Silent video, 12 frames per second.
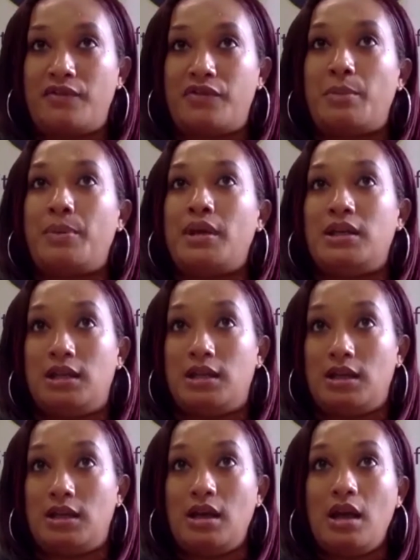the
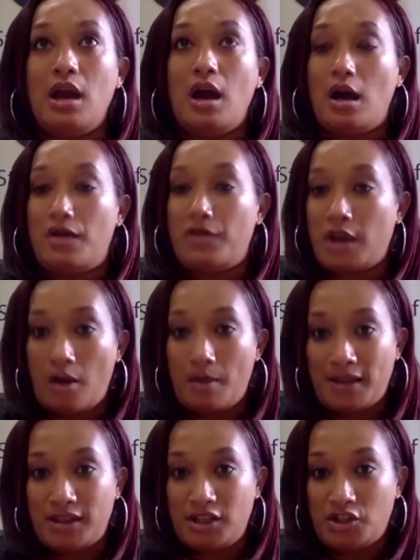PD that all
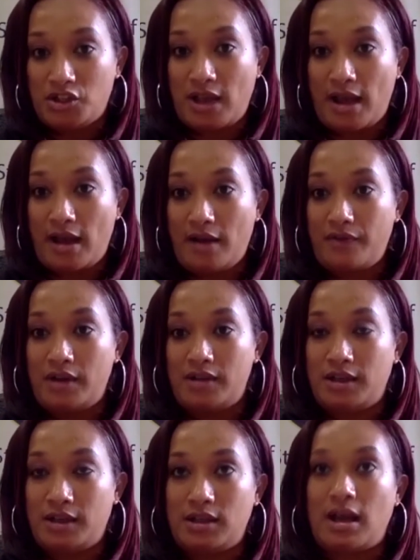my teachers have
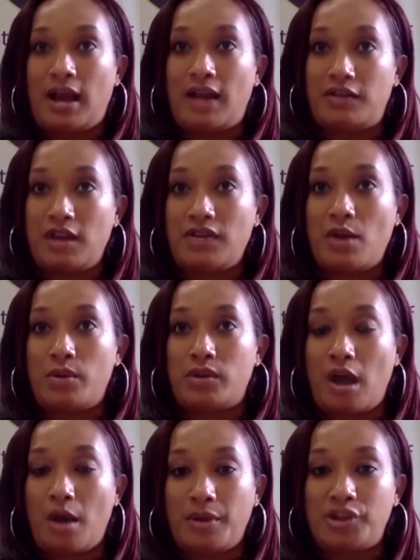attended. I think that
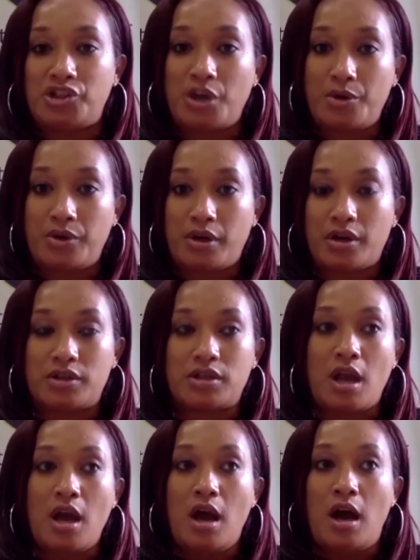without Big Shoulders,
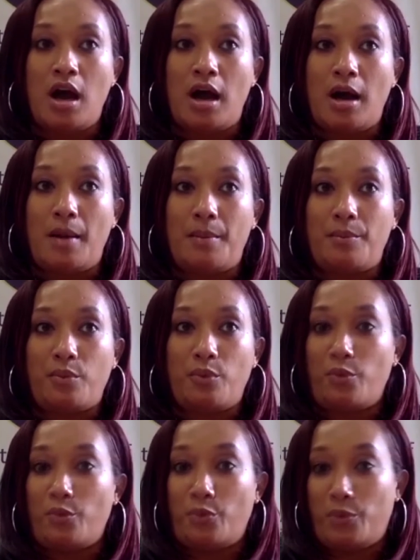
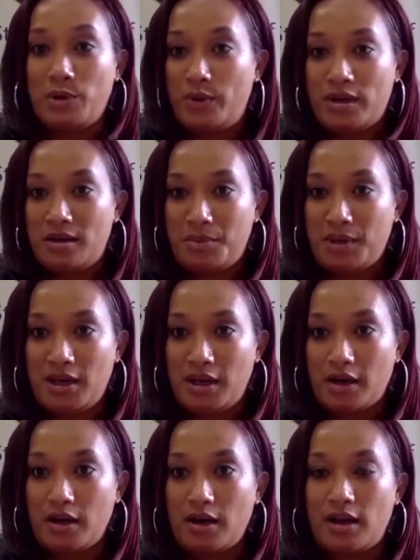we wouldn't be
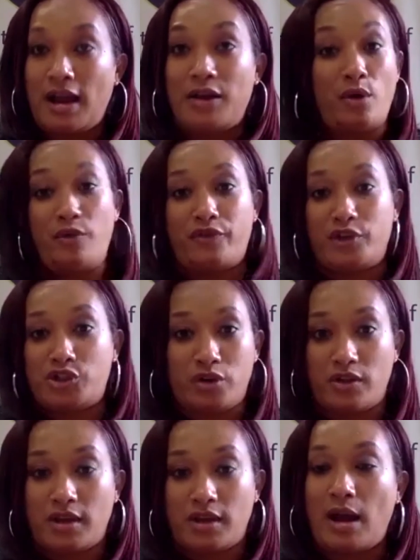here. And I know for
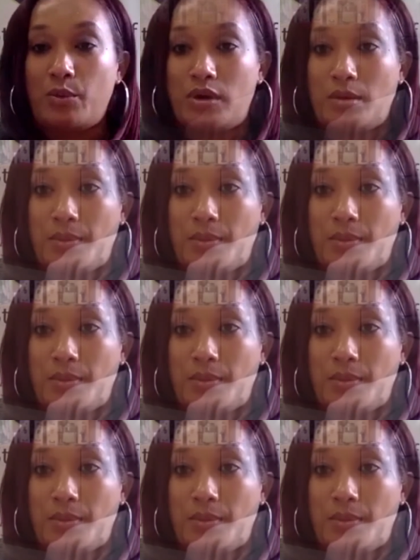sure that I wouldn't be